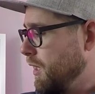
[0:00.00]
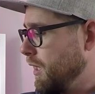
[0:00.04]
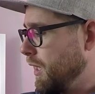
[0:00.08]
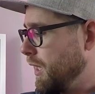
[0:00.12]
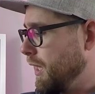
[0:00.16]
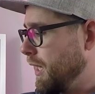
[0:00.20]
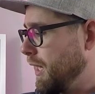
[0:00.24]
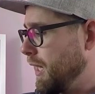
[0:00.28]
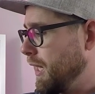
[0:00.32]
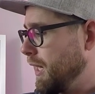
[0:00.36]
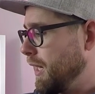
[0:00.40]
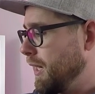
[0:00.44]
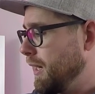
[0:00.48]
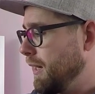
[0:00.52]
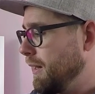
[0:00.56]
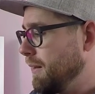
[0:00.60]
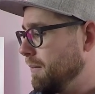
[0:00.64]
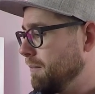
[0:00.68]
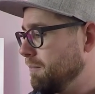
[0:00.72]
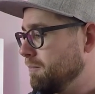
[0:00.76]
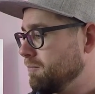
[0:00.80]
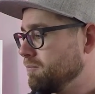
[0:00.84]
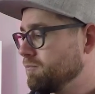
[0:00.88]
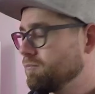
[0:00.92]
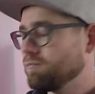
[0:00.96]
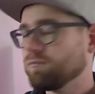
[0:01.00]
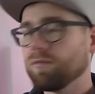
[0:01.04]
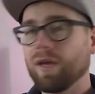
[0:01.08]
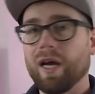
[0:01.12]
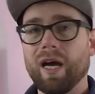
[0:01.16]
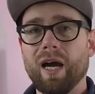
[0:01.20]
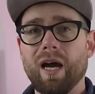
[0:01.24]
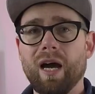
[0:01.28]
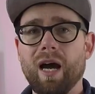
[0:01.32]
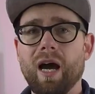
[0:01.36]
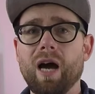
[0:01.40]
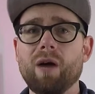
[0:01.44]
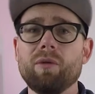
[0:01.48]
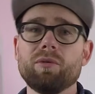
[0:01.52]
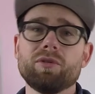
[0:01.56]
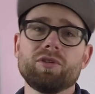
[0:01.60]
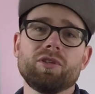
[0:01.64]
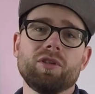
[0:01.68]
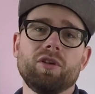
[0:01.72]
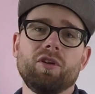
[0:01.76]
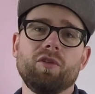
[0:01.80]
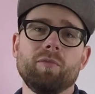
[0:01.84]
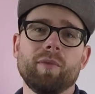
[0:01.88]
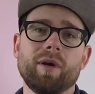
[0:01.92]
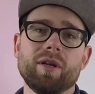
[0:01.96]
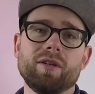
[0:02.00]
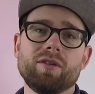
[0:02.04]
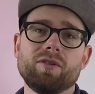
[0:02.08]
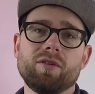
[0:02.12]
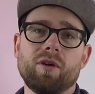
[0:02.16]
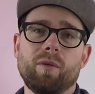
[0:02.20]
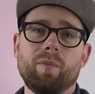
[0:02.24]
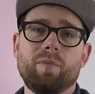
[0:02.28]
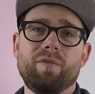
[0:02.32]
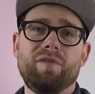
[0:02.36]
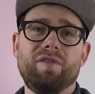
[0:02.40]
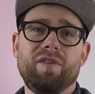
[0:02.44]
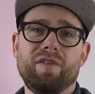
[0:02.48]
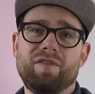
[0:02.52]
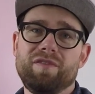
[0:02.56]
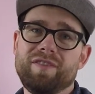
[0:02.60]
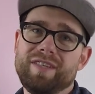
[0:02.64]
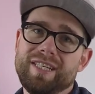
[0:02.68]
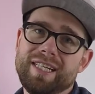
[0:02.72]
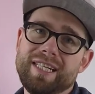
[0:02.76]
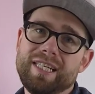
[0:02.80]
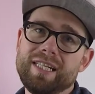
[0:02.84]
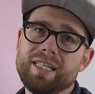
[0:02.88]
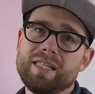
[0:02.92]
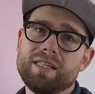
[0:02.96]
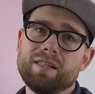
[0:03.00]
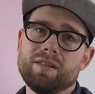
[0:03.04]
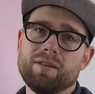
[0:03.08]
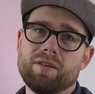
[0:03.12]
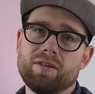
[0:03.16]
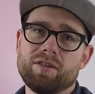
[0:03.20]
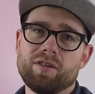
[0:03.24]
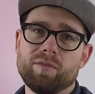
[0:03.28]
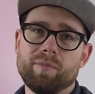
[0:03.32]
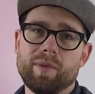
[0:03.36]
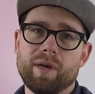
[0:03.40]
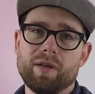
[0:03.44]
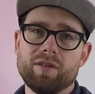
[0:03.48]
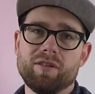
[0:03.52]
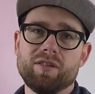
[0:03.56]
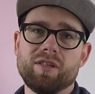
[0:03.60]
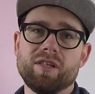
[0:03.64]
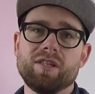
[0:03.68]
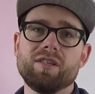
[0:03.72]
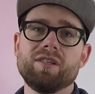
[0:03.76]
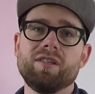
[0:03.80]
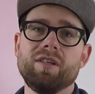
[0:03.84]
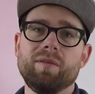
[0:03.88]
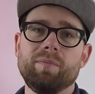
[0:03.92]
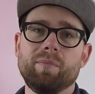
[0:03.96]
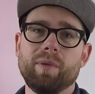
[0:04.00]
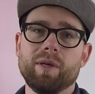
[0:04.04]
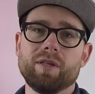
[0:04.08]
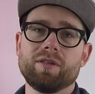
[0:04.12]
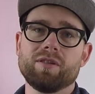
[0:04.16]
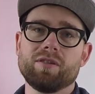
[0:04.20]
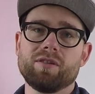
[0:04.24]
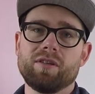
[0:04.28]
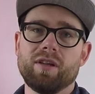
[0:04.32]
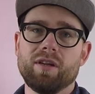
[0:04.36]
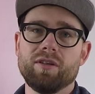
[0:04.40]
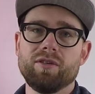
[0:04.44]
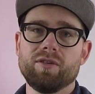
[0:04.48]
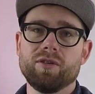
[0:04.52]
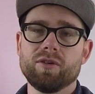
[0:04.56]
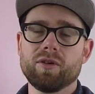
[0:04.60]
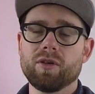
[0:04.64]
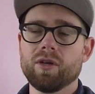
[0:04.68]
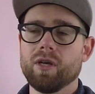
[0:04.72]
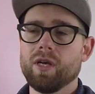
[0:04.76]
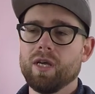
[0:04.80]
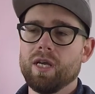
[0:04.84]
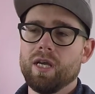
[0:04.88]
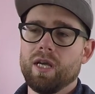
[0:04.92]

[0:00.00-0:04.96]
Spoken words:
I will show you my top 15. There's about 60 pictures I took.